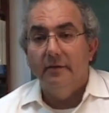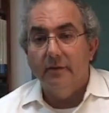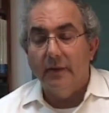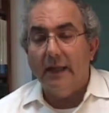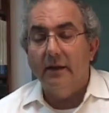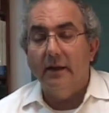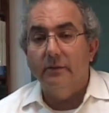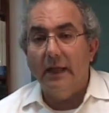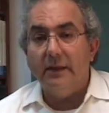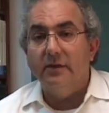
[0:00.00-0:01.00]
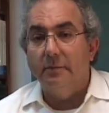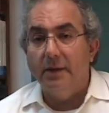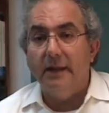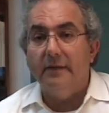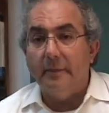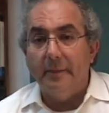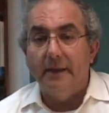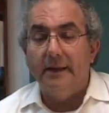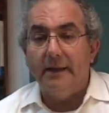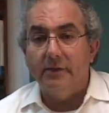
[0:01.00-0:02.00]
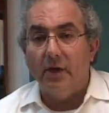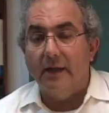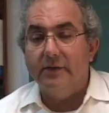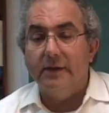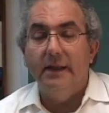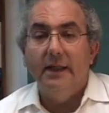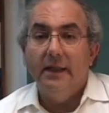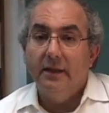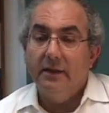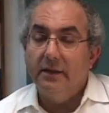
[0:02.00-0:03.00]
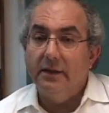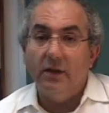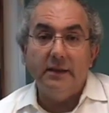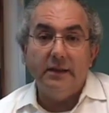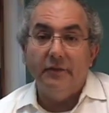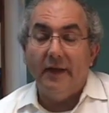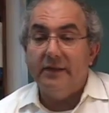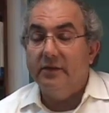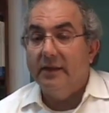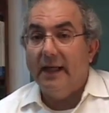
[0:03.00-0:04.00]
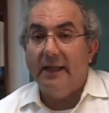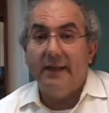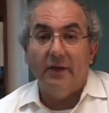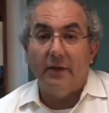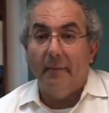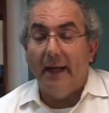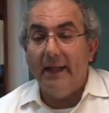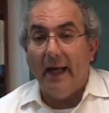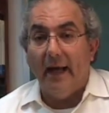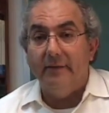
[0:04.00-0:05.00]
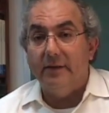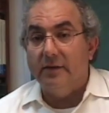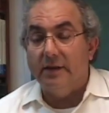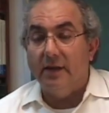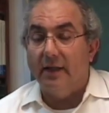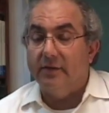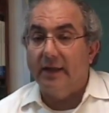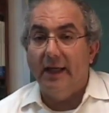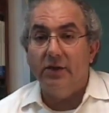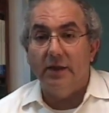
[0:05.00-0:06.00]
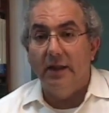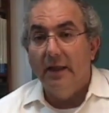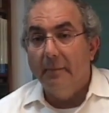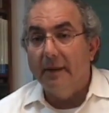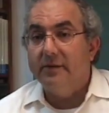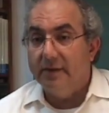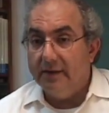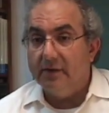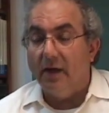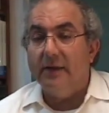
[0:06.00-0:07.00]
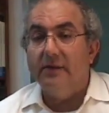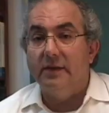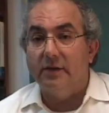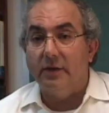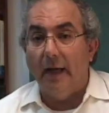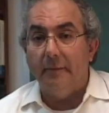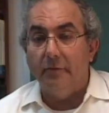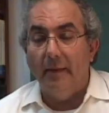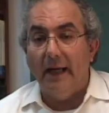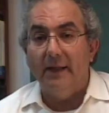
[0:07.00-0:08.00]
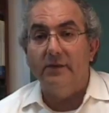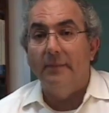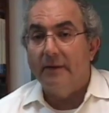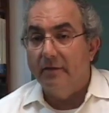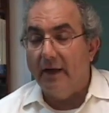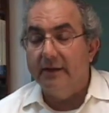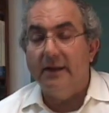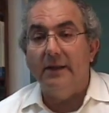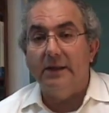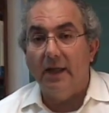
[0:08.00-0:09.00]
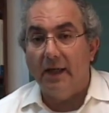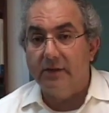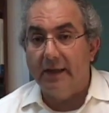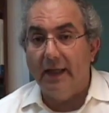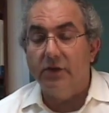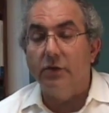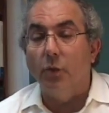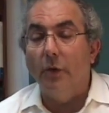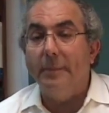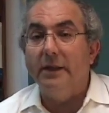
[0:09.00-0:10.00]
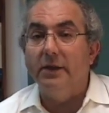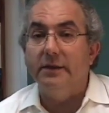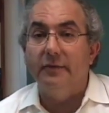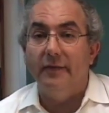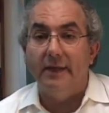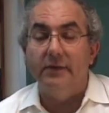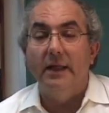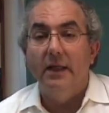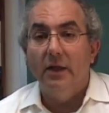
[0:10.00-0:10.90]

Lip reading: Reckless burning of the building is arson. The only defense Keg Downer might have is his intoxication, but since arson is a crime of malice, voluntary intoxication won't be a good defense.